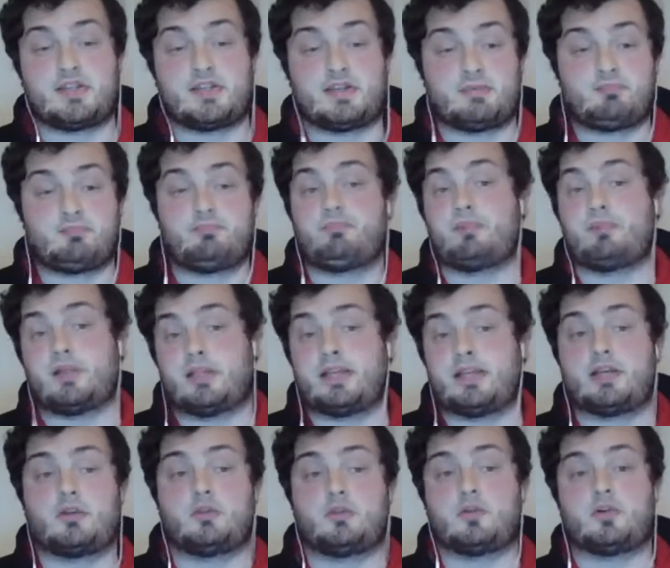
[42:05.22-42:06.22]
the
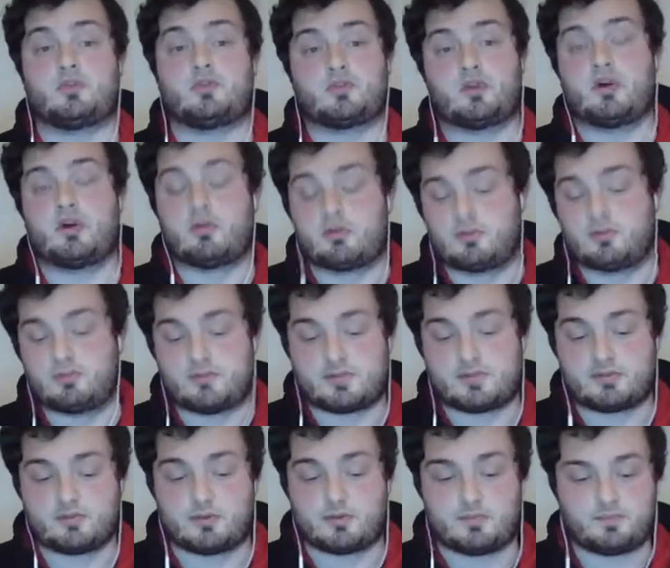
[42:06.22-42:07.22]
clinical goal scorer of this
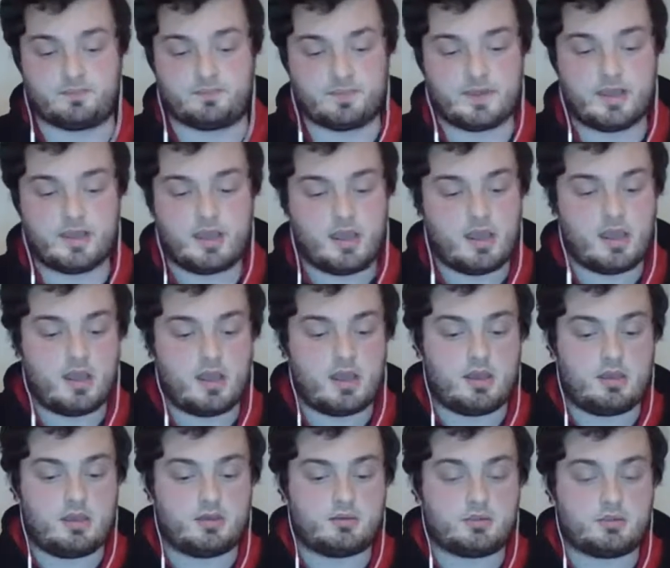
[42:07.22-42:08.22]
group.
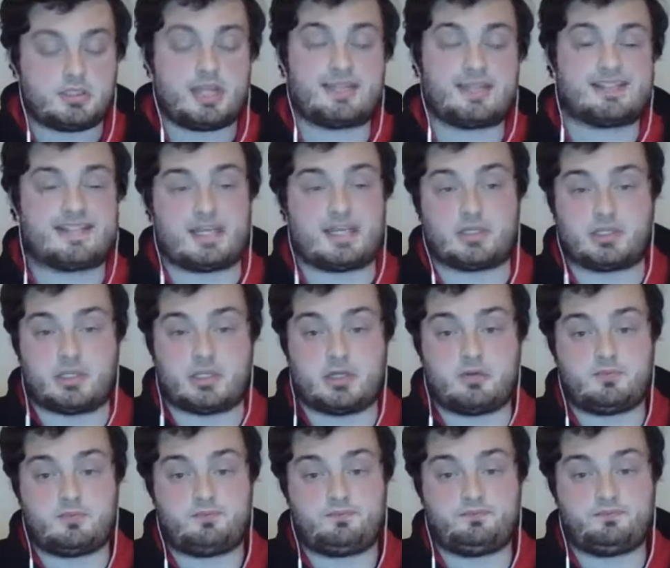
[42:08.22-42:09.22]
Jadon
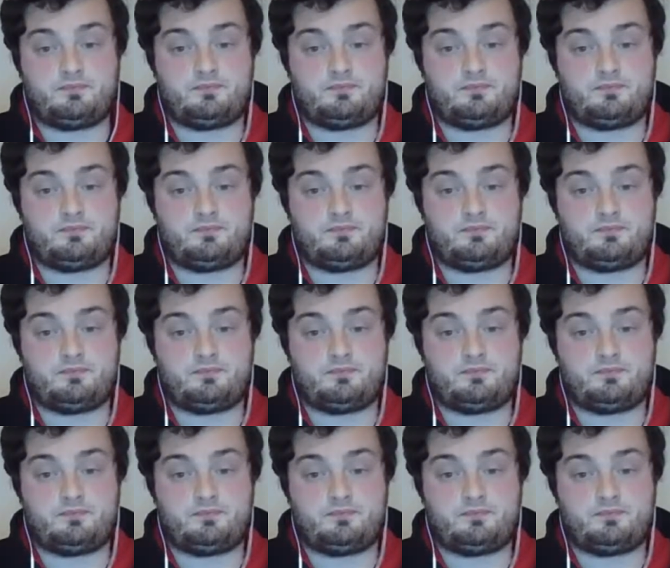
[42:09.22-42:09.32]
Sancho,